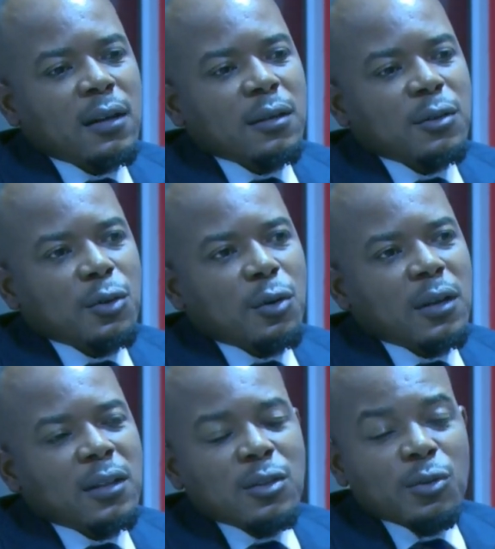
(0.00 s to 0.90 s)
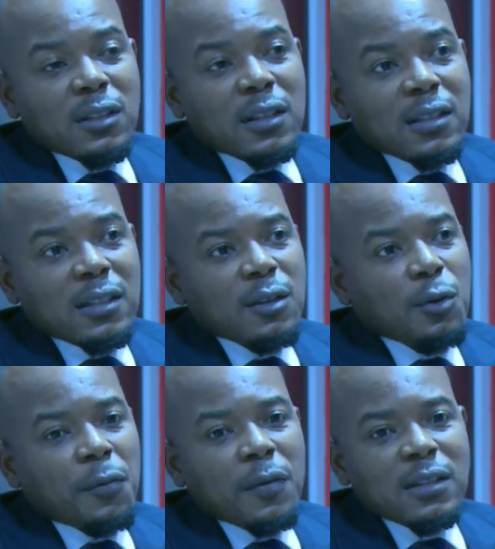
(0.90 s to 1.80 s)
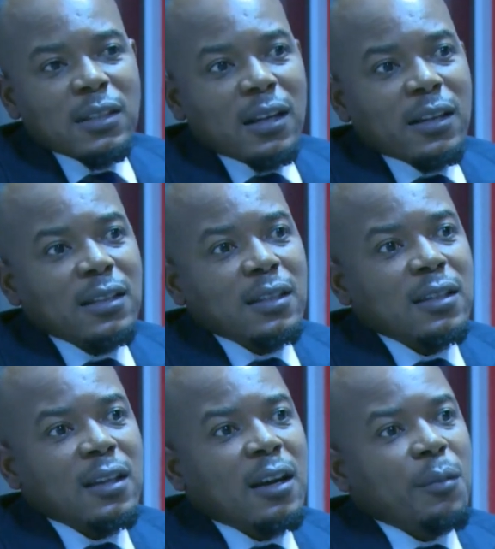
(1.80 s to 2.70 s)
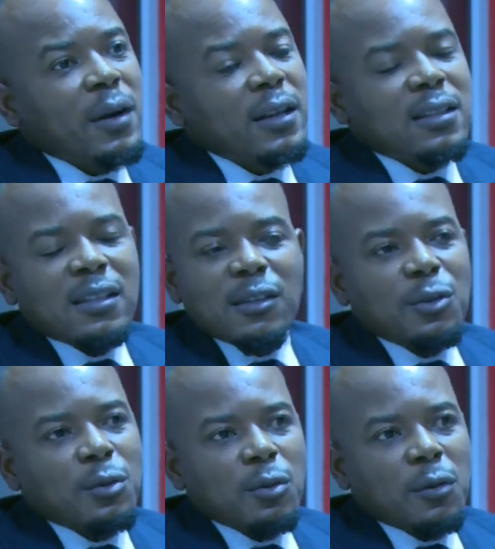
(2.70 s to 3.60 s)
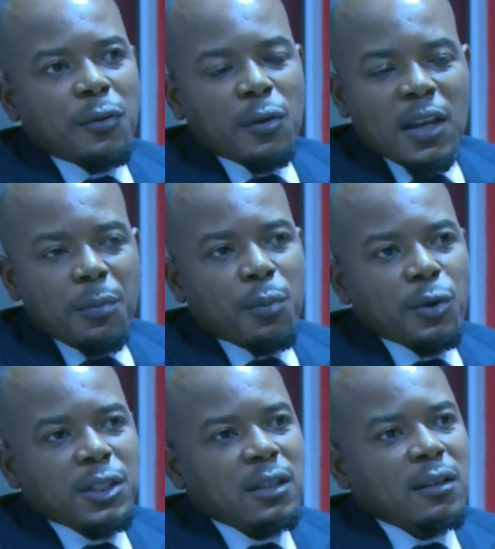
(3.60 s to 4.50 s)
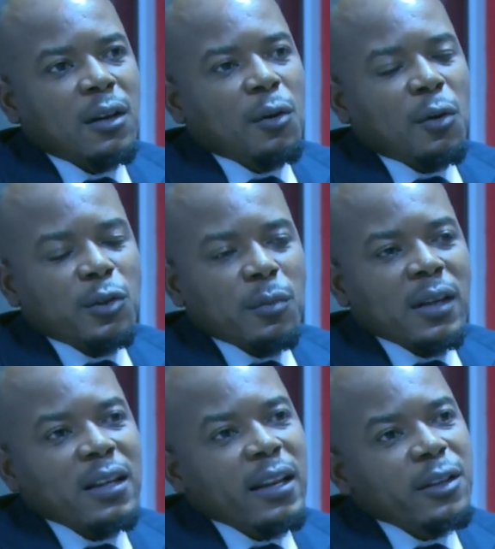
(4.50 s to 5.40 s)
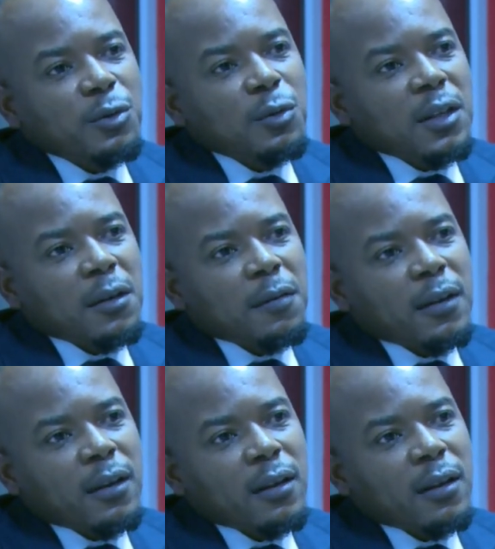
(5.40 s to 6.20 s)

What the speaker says: So it's not easy. You face challenges, but if you keep pushing, automatically it will give in.